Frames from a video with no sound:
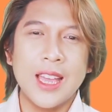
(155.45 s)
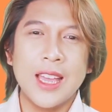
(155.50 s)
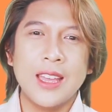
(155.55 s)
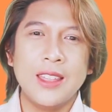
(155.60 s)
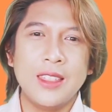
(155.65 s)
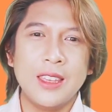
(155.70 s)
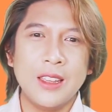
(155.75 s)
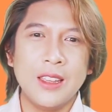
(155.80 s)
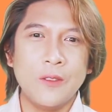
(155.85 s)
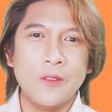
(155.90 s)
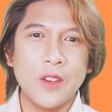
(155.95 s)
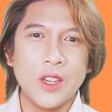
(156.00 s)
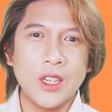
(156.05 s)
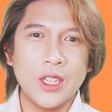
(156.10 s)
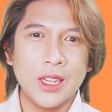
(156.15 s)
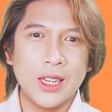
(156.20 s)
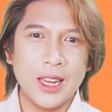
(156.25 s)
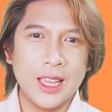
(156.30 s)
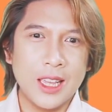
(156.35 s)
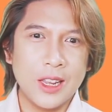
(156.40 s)
The
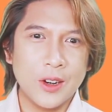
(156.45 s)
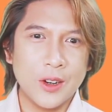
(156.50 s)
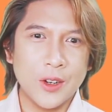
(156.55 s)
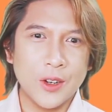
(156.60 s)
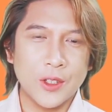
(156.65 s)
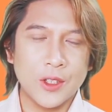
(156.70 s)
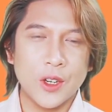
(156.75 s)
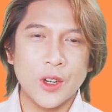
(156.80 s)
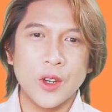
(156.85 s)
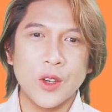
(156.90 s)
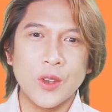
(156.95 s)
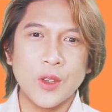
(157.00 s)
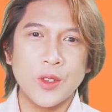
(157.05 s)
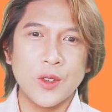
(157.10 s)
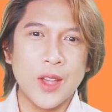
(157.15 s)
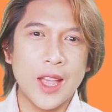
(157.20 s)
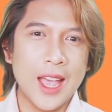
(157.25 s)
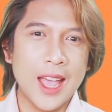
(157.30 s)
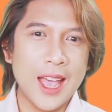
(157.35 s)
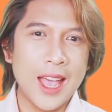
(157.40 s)
invigilators are going
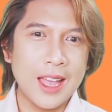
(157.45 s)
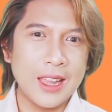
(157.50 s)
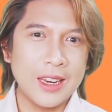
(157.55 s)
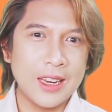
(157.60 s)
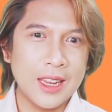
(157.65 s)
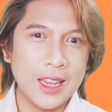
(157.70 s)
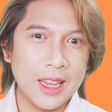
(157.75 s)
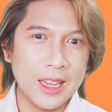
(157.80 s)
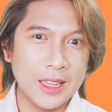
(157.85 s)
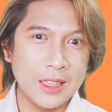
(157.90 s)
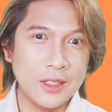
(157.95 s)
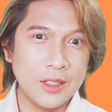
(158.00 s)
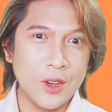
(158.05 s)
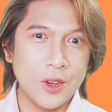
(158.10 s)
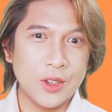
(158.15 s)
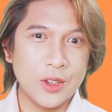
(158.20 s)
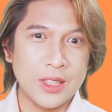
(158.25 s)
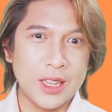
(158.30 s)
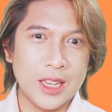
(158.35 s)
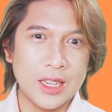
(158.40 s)
to hand in
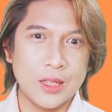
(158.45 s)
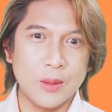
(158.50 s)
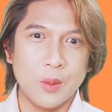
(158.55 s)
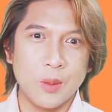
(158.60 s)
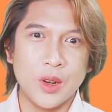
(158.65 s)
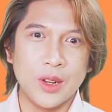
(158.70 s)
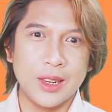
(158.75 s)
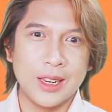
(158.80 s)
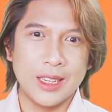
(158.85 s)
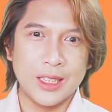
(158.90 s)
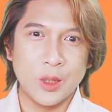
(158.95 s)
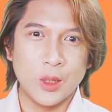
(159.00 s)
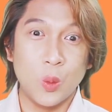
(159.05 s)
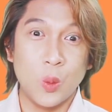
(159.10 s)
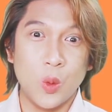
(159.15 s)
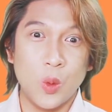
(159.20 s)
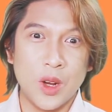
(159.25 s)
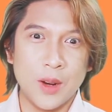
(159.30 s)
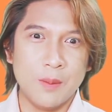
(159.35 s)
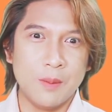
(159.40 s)
your test booklets
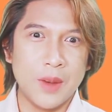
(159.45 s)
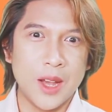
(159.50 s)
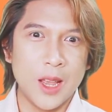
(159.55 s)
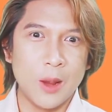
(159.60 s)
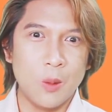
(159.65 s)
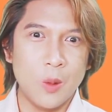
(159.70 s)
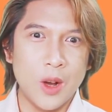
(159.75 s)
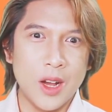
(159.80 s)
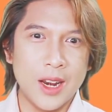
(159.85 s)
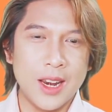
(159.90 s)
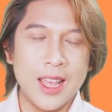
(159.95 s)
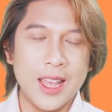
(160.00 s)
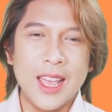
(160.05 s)
one by one.